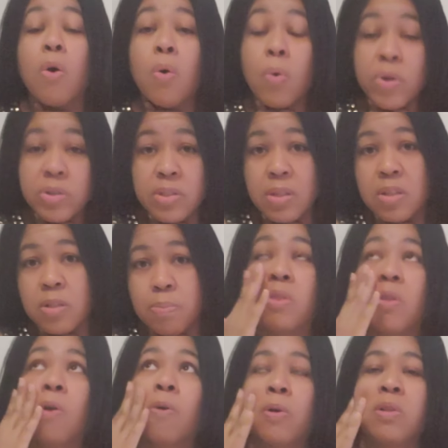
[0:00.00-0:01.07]
horses
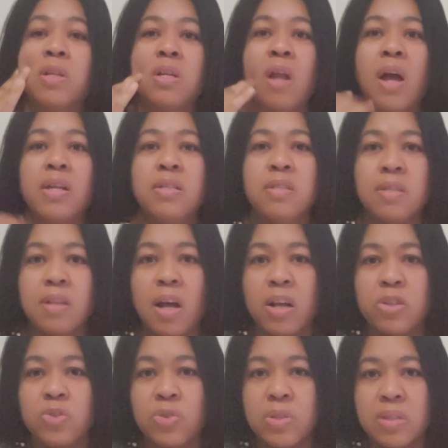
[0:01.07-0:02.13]
in the early
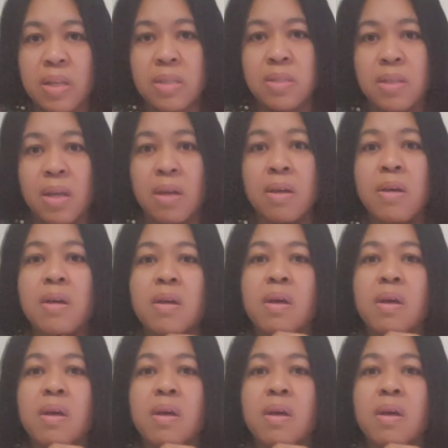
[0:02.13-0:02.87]
1900s, let's say.